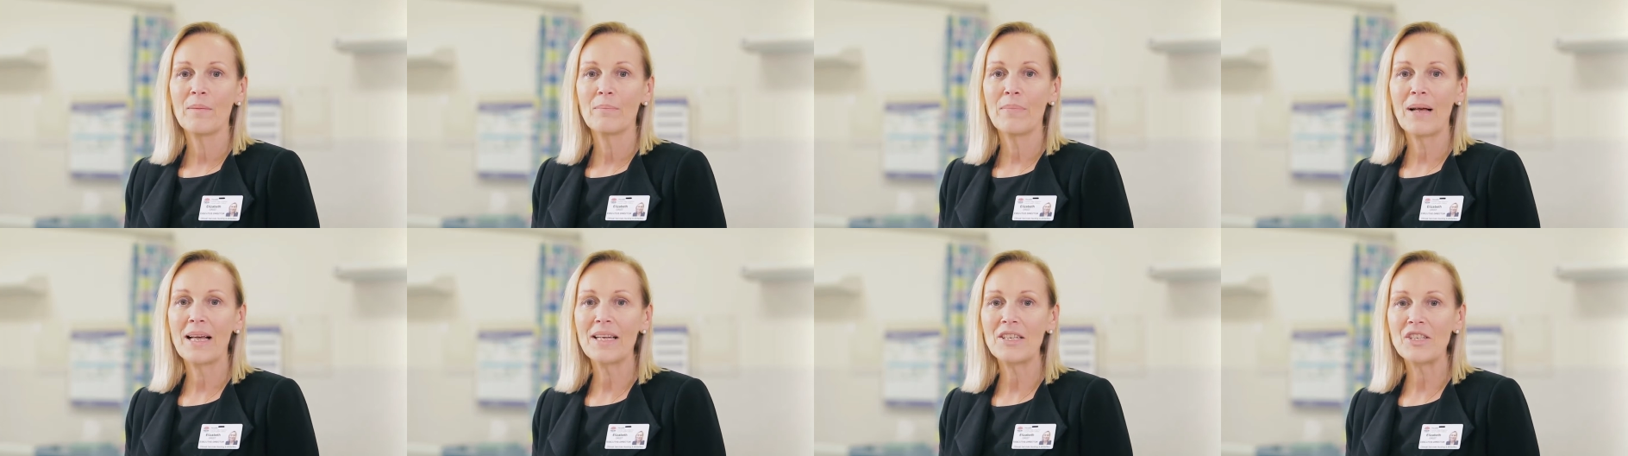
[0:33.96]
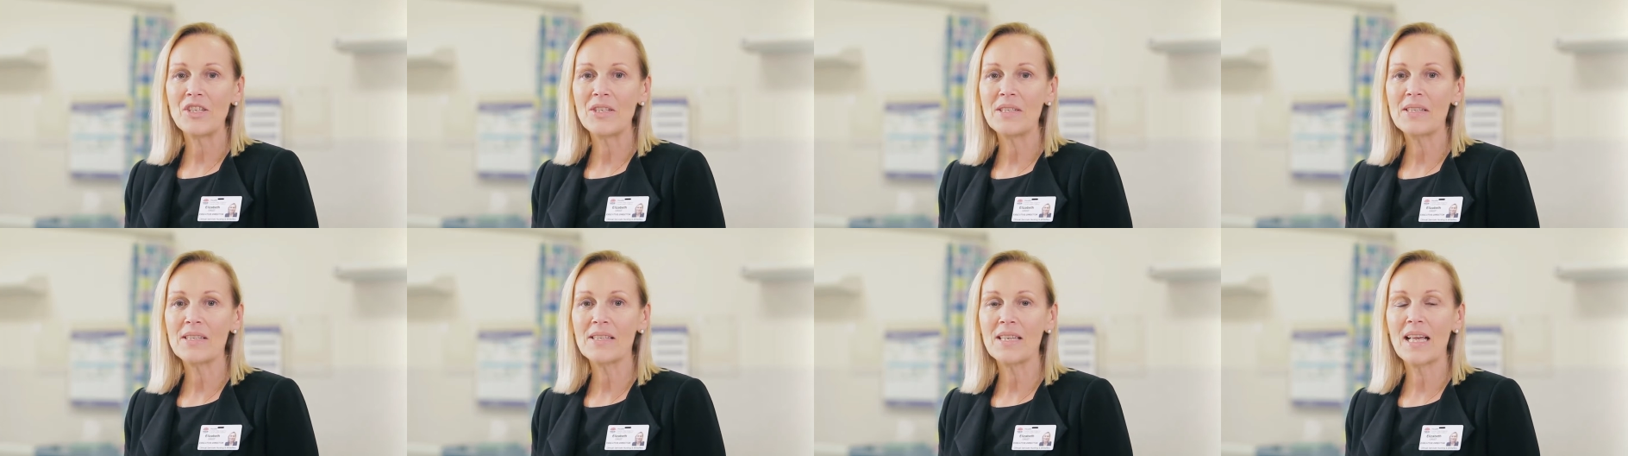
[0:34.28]

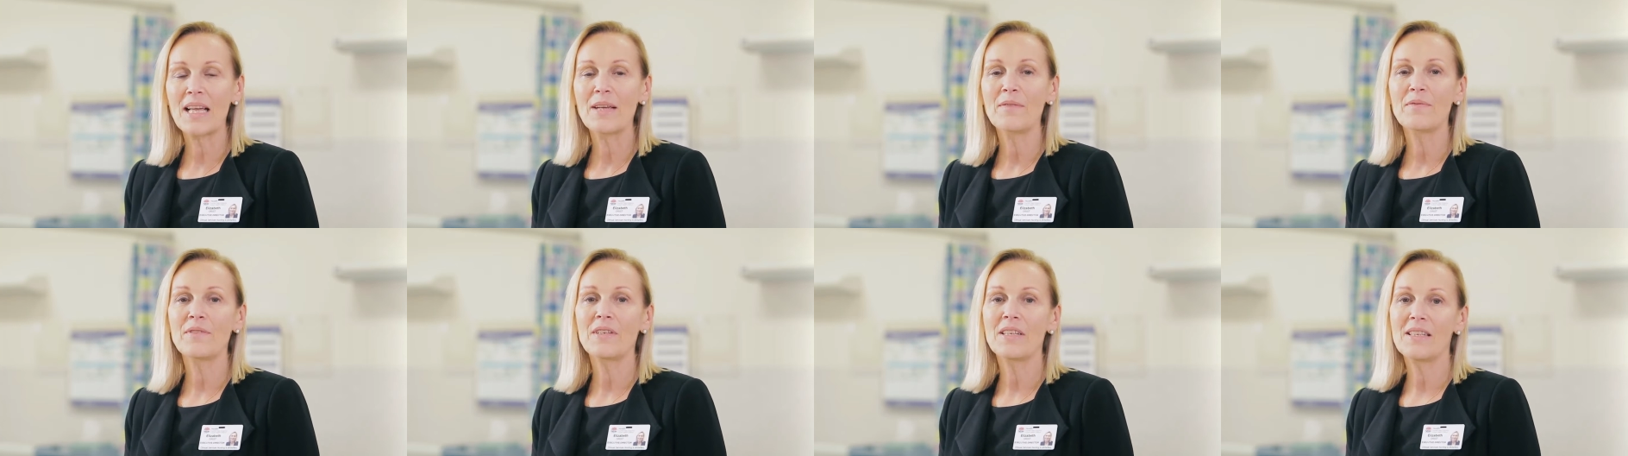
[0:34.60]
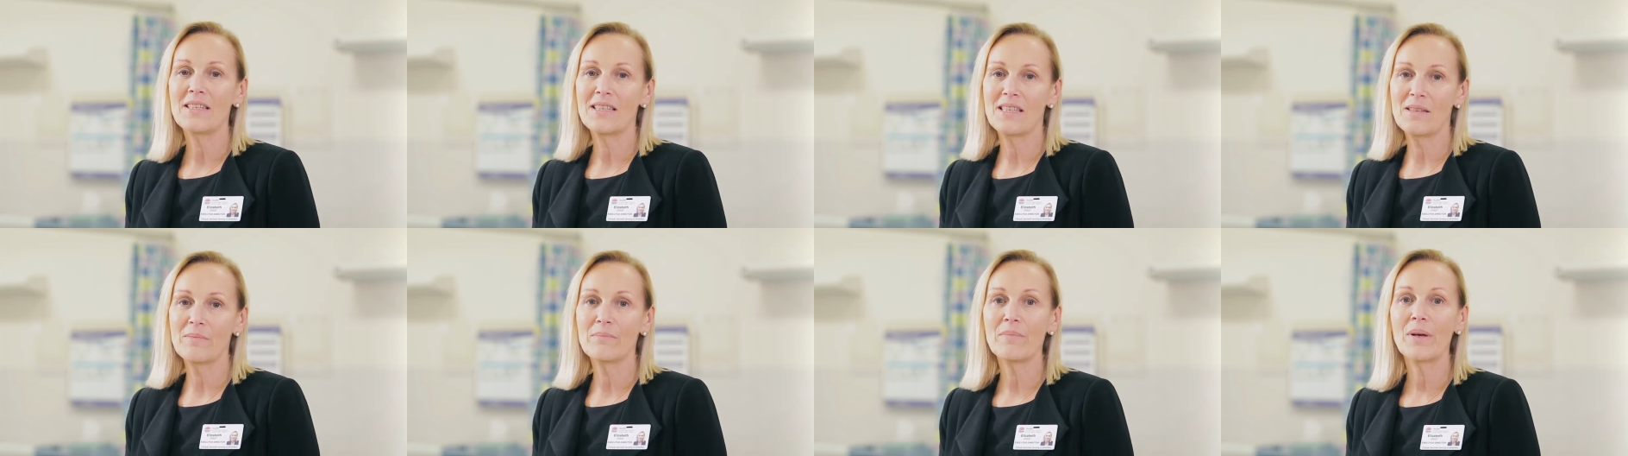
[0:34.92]
Patient safety
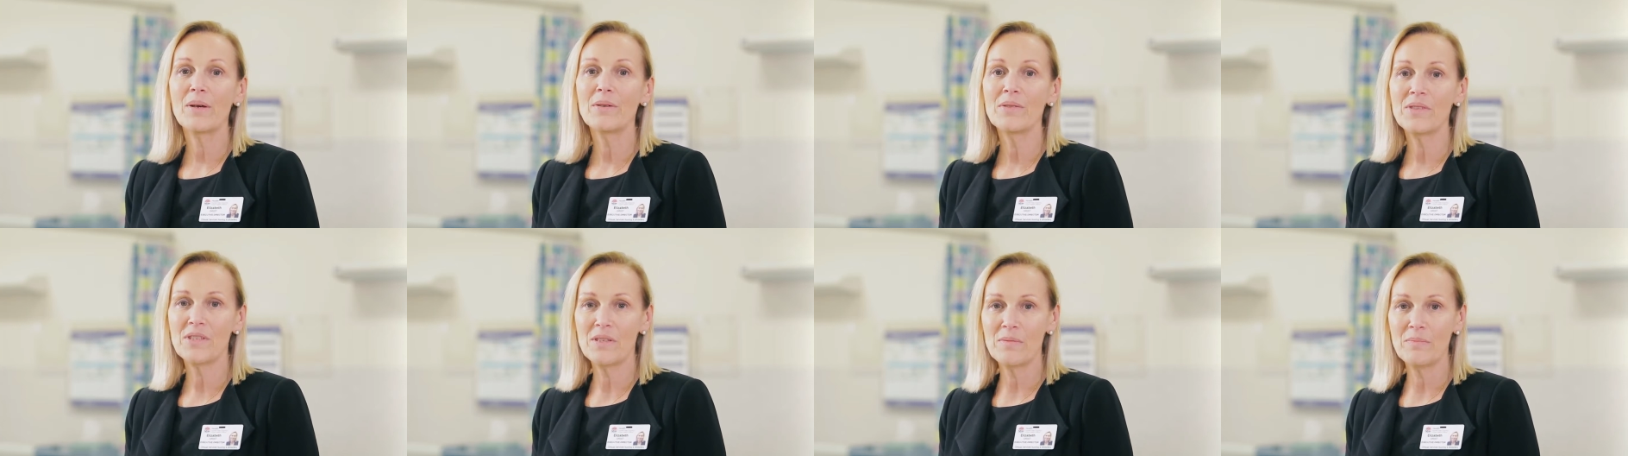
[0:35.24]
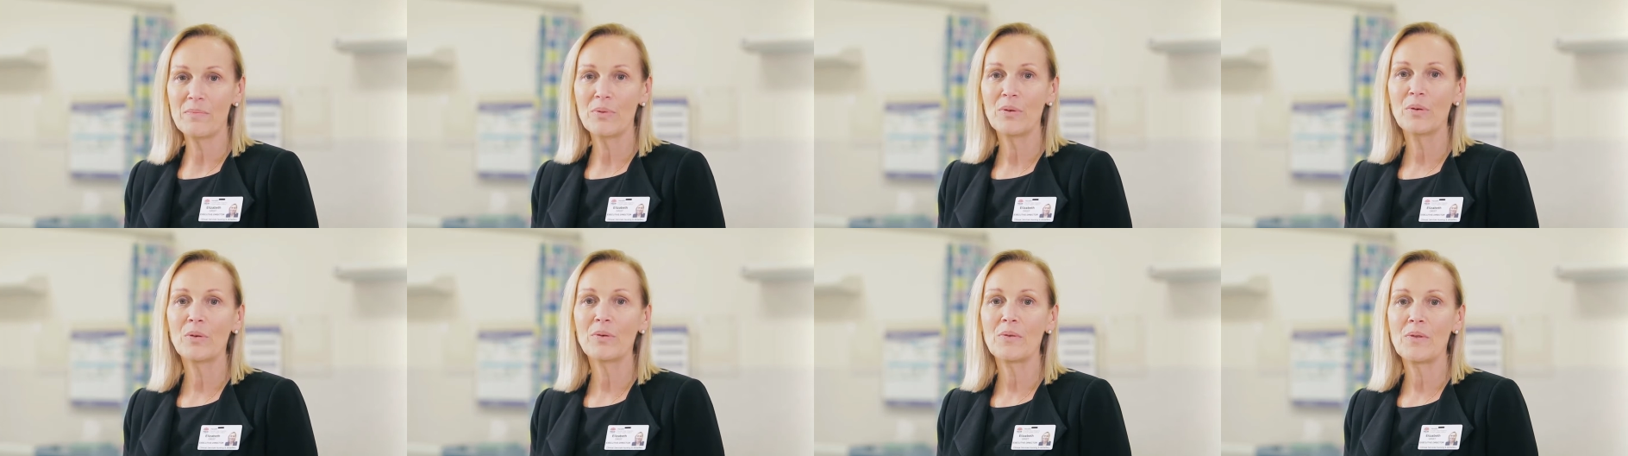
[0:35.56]
is the most
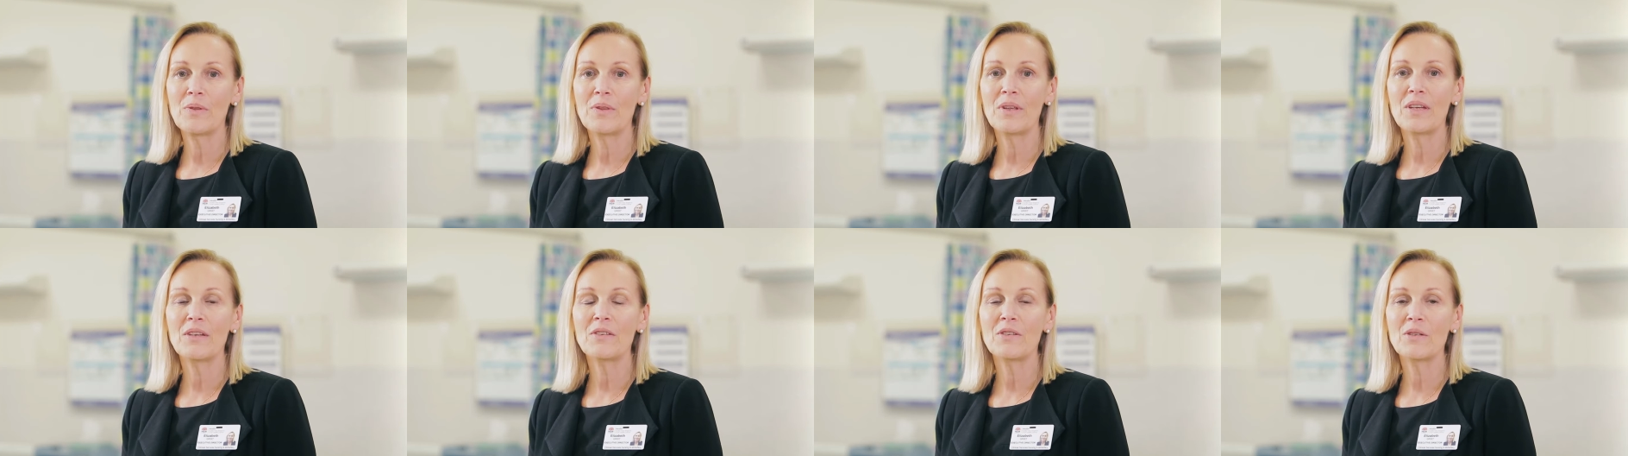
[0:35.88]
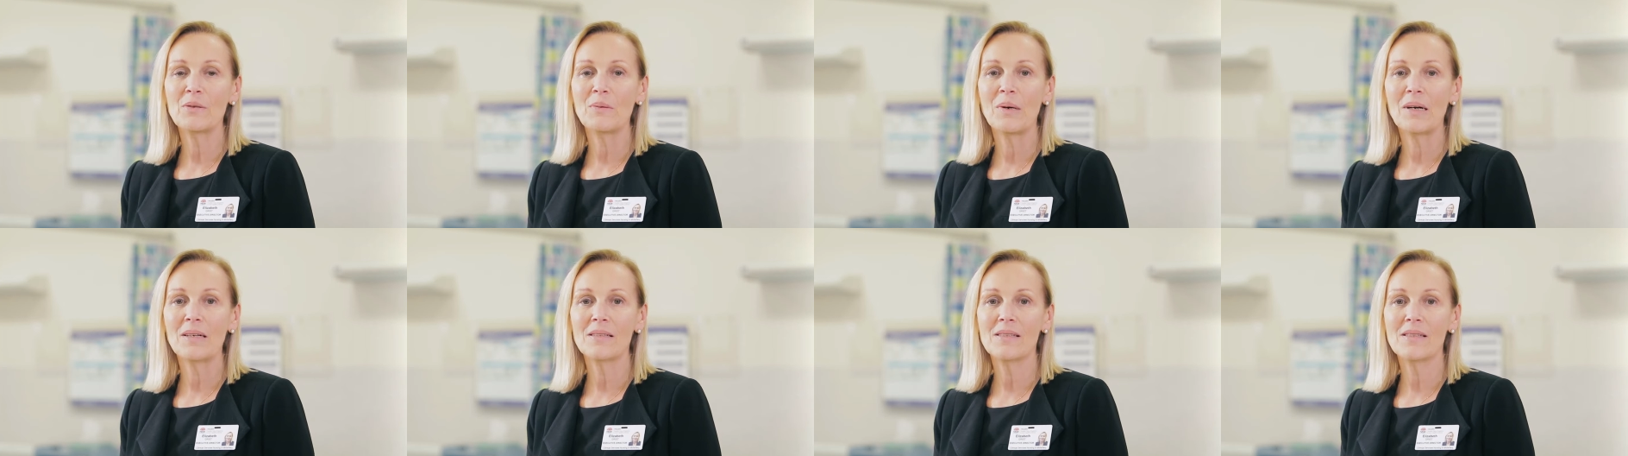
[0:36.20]
important thing
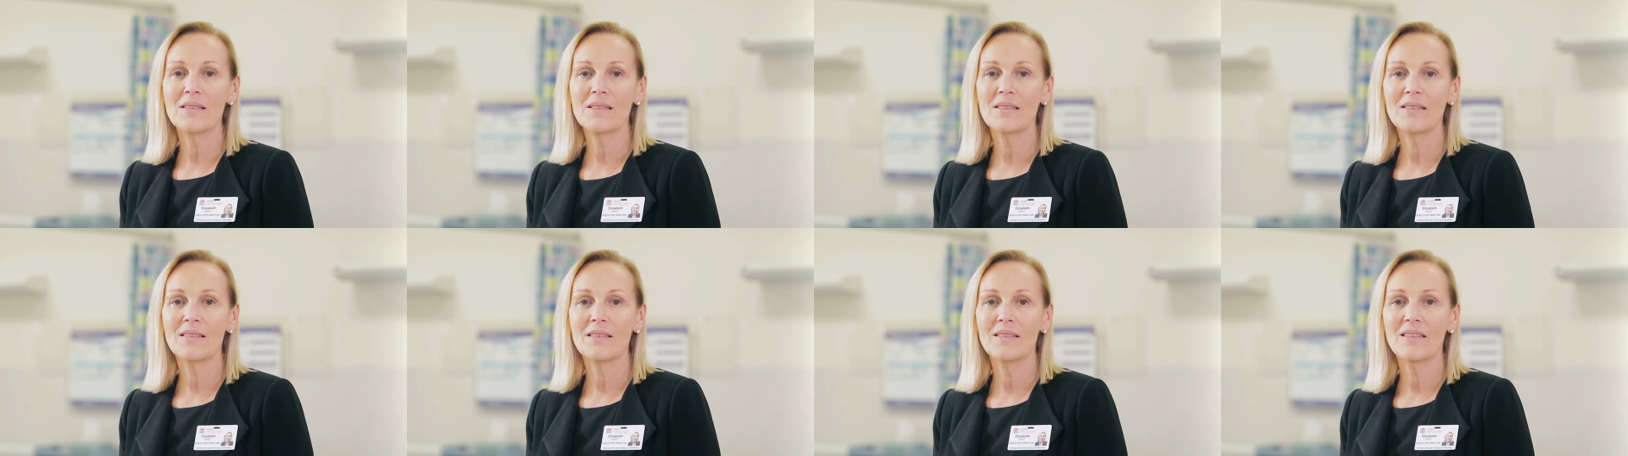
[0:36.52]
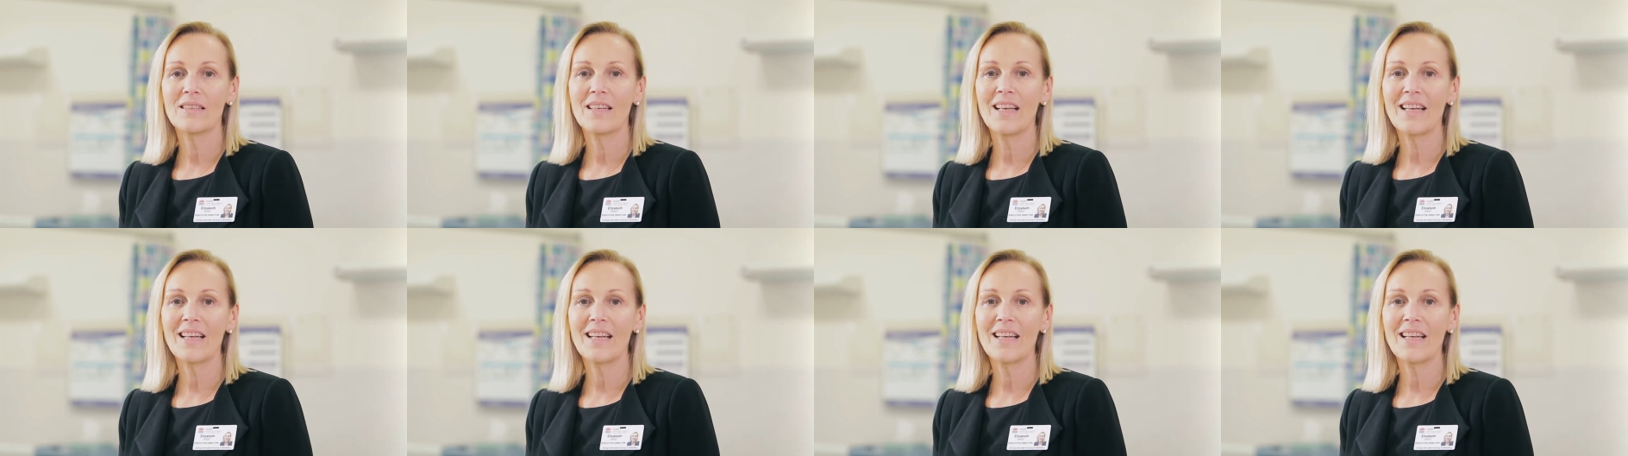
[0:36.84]
to us.